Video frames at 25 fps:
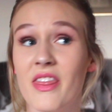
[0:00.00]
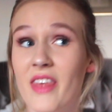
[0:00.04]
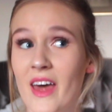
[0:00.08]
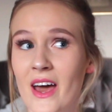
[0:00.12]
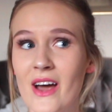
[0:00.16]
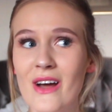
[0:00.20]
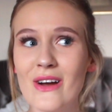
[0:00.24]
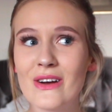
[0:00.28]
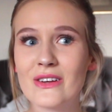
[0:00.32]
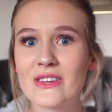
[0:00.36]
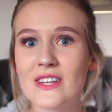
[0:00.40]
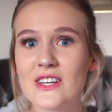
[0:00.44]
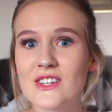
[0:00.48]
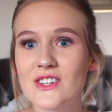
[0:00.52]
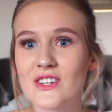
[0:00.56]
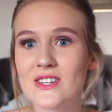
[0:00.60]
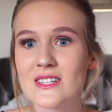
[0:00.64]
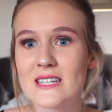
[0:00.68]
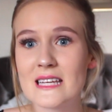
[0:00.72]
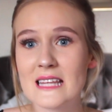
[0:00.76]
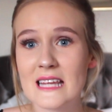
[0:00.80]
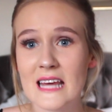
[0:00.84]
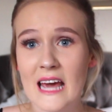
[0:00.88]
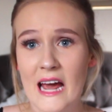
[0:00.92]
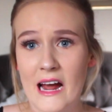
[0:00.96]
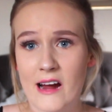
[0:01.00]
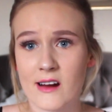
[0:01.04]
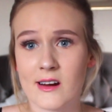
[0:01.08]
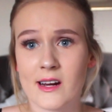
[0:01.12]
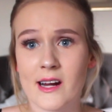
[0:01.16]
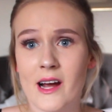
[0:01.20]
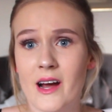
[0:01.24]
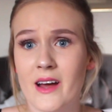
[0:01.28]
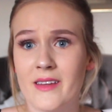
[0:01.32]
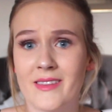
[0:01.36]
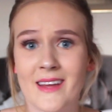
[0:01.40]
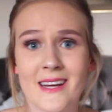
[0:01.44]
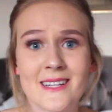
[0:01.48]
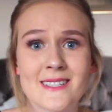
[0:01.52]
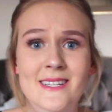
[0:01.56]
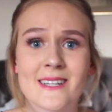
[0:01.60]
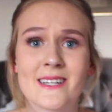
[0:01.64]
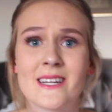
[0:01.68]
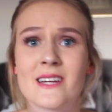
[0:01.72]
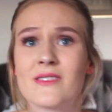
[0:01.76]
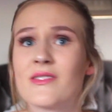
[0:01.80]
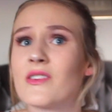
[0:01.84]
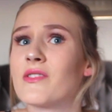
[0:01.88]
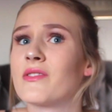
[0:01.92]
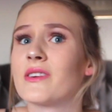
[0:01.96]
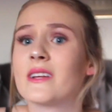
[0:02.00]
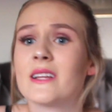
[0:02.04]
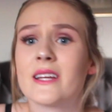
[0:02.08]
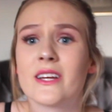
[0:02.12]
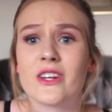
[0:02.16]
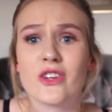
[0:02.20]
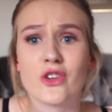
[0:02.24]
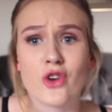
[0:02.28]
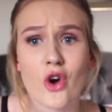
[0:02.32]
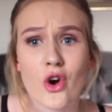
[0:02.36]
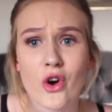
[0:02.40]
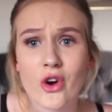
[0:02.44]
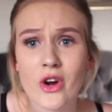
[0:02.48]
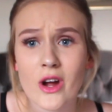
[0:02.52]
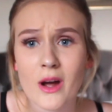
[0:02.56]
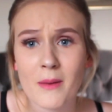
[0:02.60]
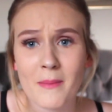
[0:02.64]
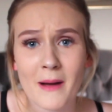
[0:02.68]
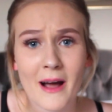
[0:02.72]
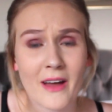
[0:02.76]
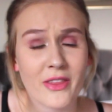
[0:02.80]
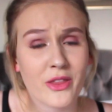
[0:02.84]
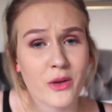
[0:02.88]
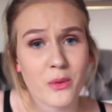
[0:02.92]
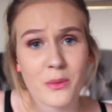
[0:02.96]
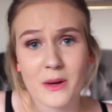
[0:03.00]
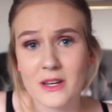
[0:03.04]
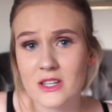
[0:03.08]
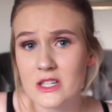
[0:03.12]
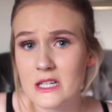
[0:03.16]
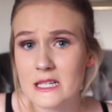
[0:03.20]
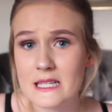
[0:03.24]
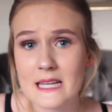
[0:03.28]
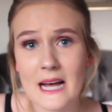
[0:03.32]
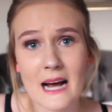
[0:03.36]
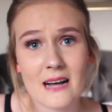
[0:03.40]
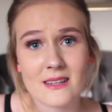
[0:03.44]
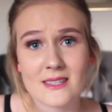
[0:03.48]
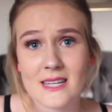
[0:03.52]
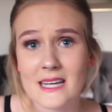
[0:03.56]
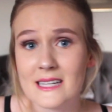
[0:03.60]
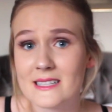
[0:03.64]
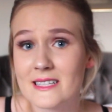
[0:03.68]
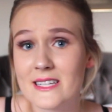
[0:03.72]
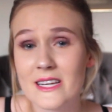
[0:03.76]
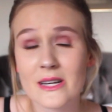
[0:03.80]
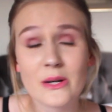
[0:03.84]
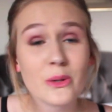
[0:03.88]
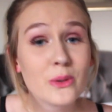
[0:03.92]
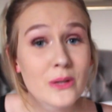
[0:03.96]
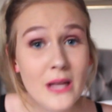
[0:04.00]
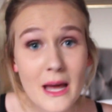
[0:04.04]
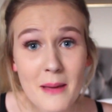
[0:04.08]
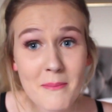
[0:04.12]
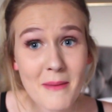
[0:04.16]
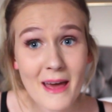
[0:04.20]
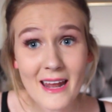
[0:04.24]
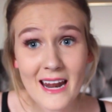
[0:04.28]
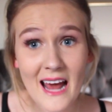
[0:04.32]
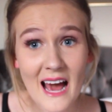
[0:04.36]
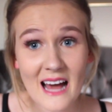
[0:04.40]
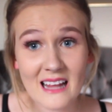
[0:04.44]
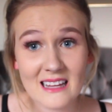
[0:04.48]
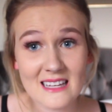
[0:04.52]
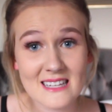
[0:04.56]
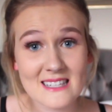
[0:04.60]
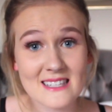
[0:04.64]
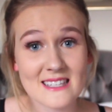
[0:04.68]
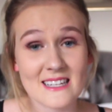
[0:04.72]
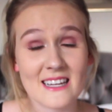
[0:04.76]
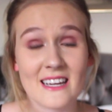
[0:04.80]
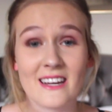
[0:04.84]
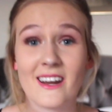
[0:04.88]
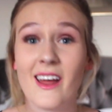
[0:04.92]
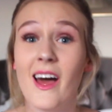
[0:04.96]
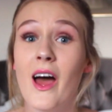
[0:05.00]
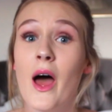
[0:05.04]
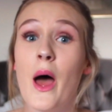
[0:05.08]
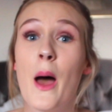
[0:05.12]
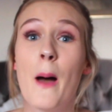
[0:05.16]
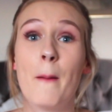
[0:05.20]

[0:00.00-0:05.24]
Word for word: They're only new to the area and they didn't even really know about the witch's house until they met Allison,